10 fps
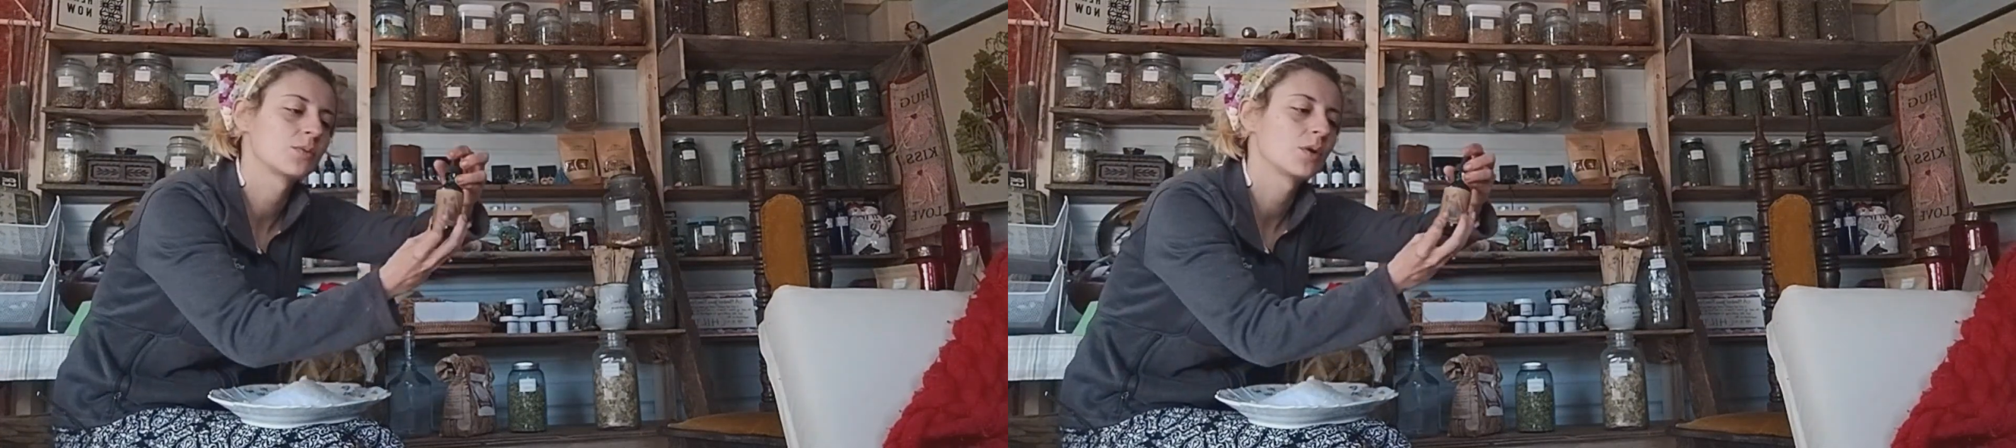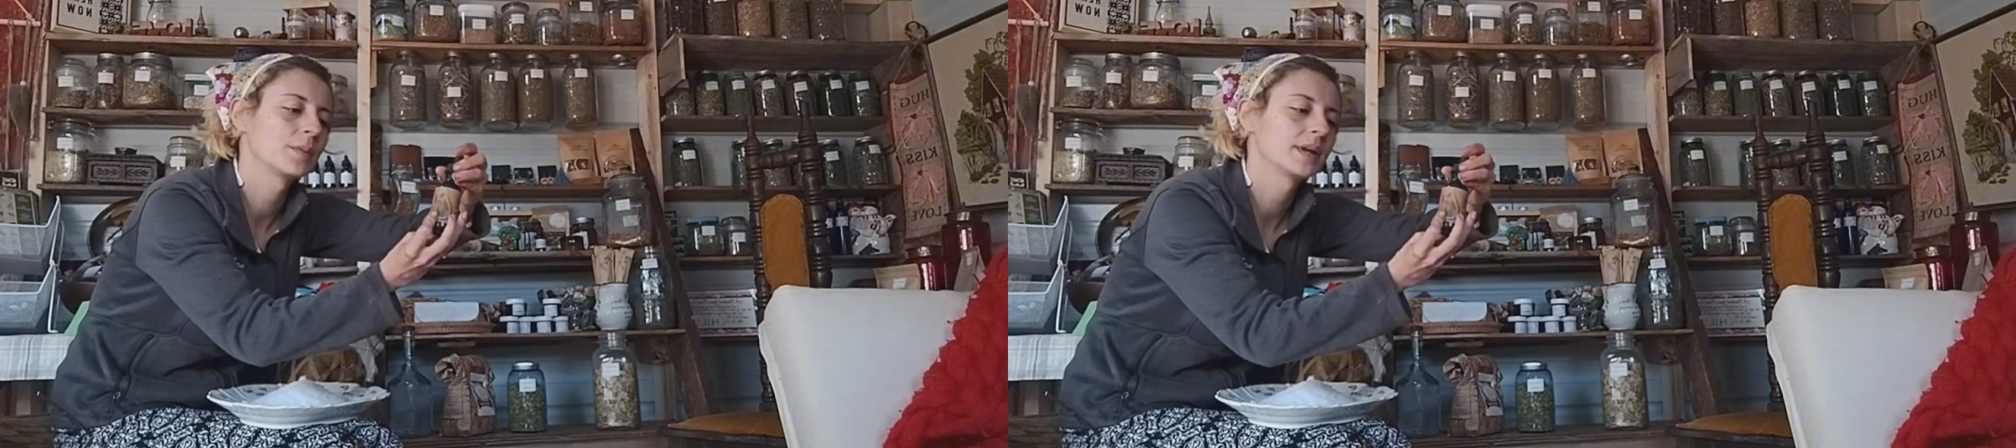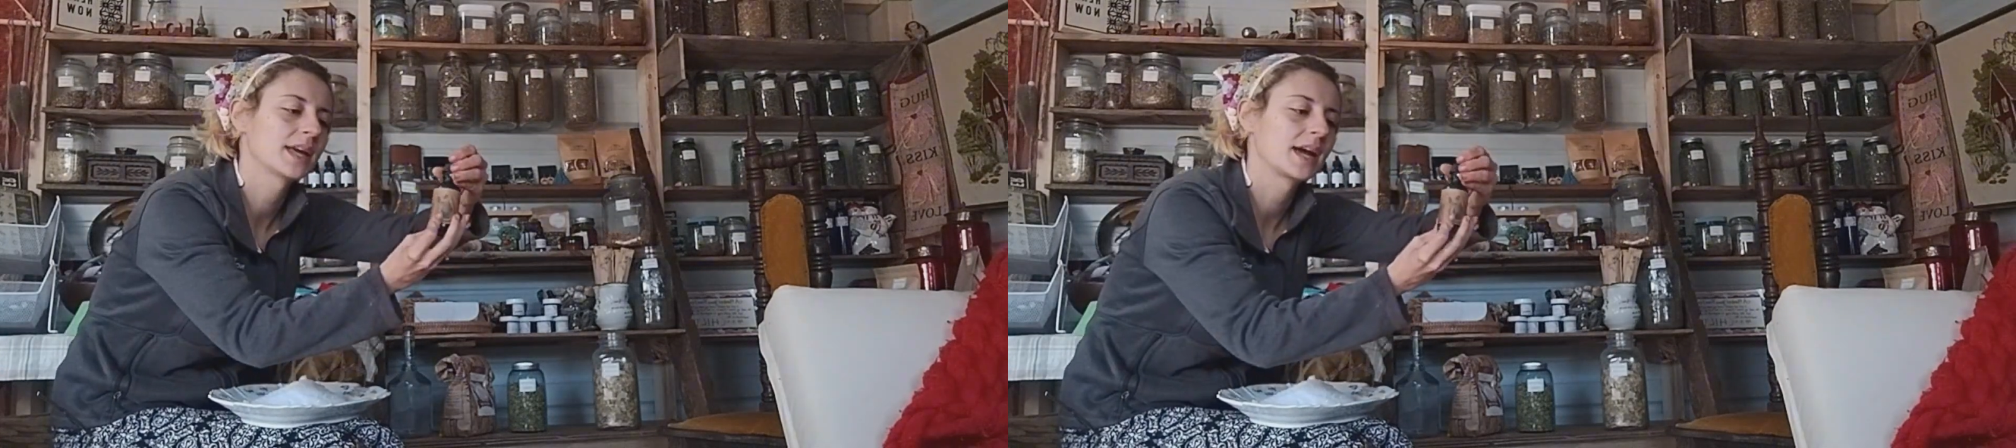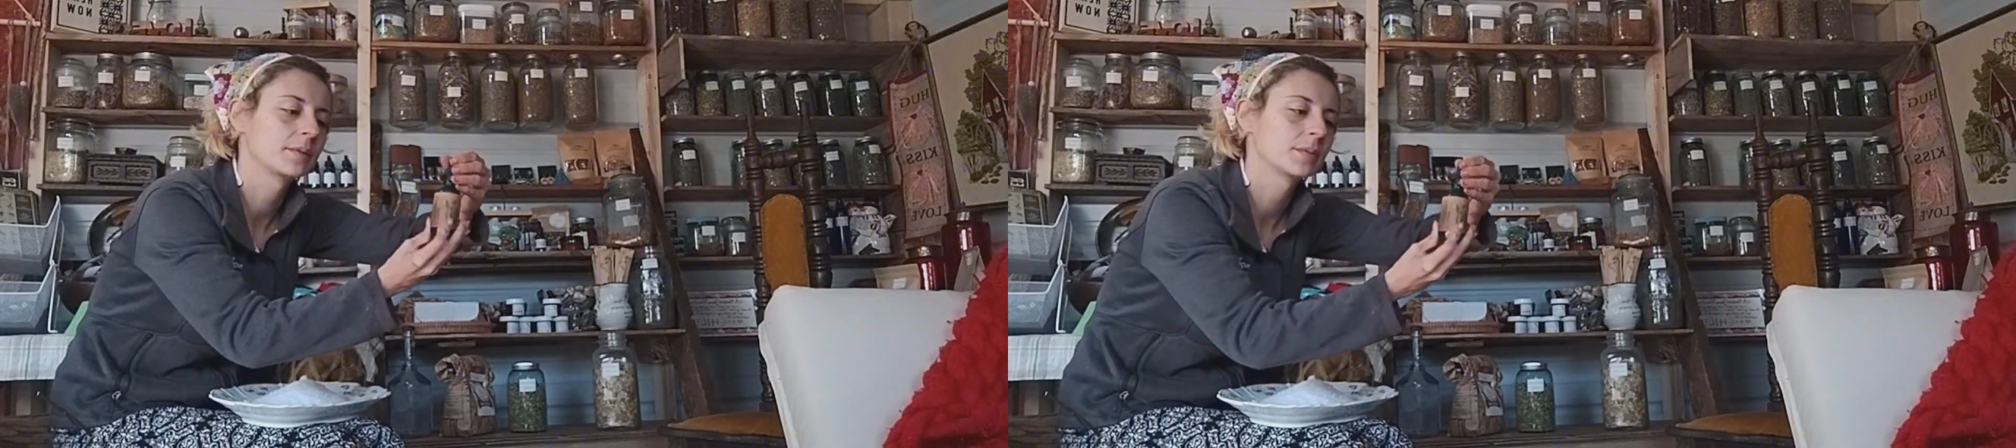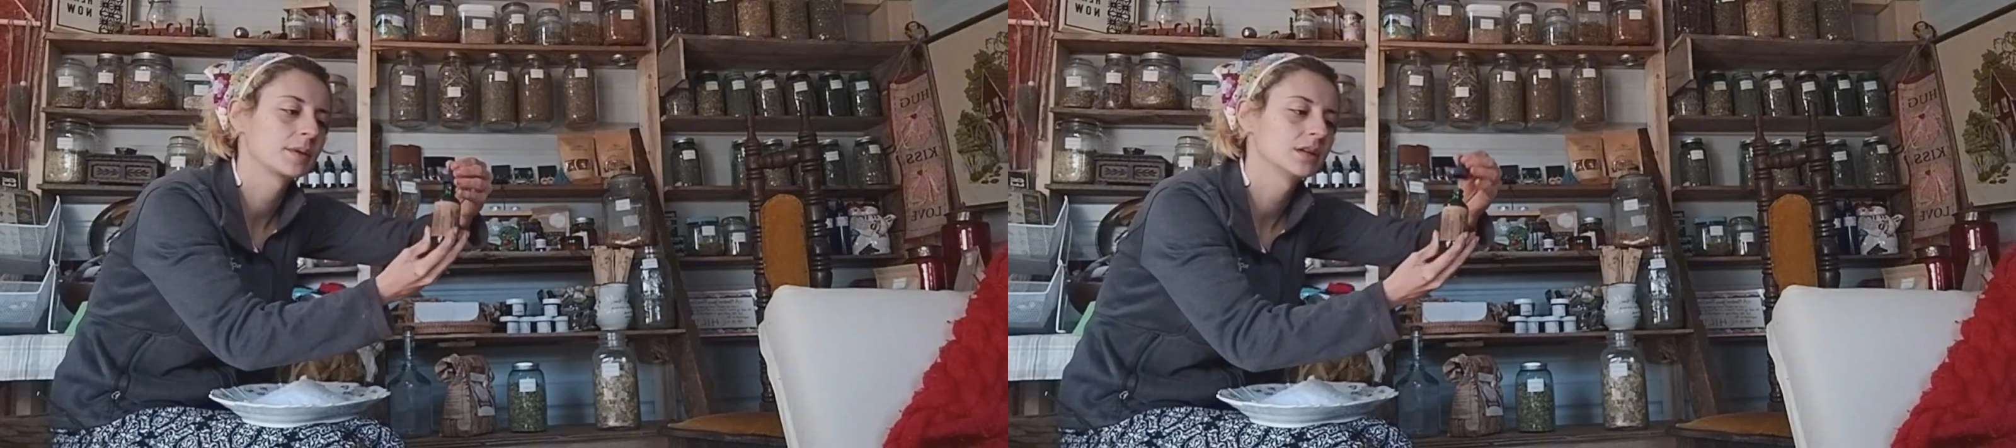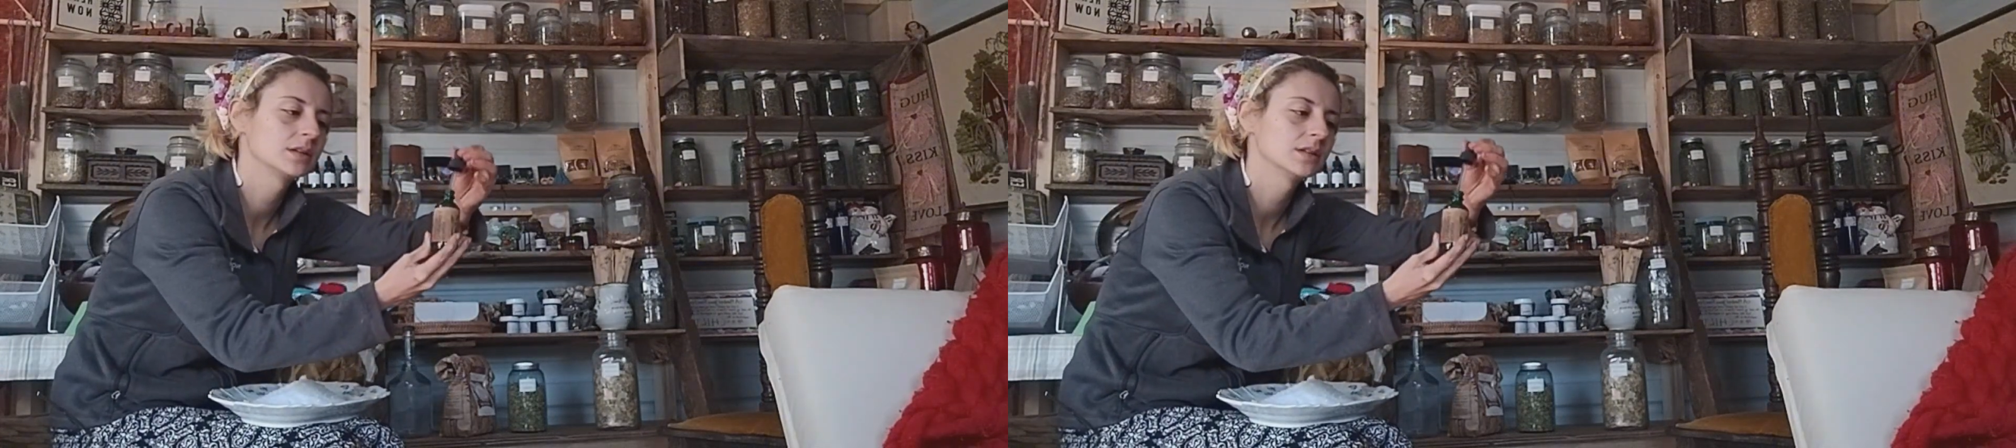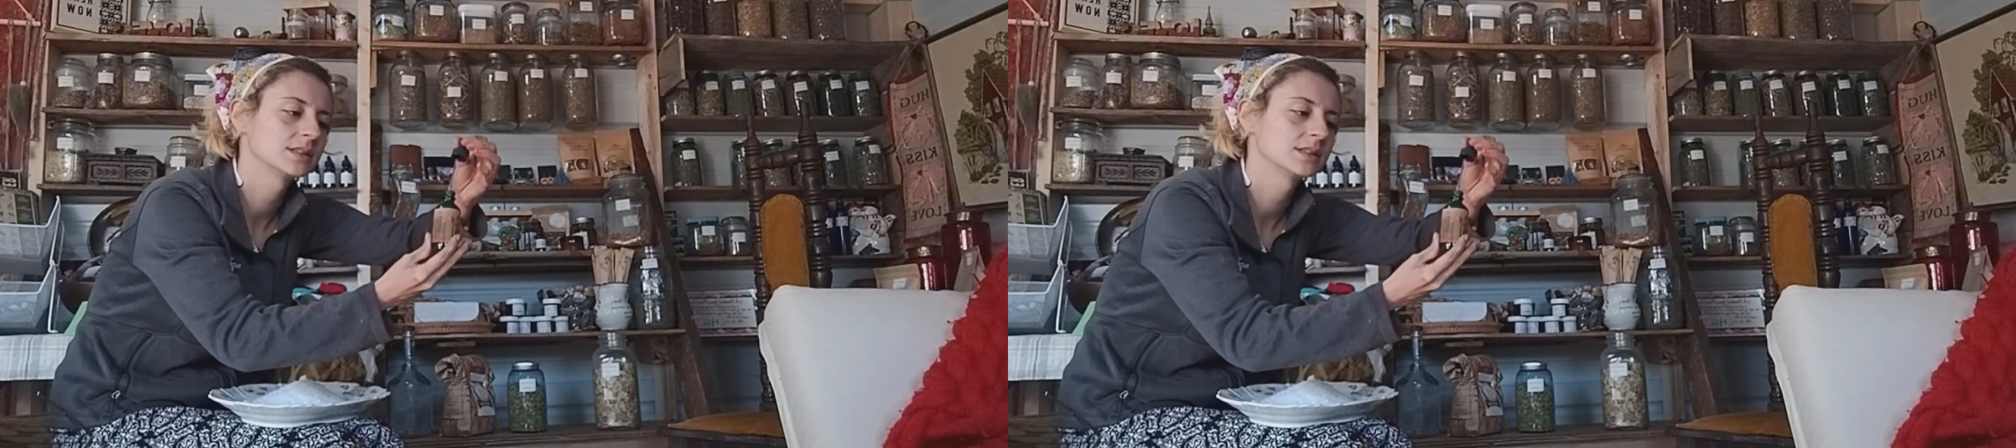Roman chamomile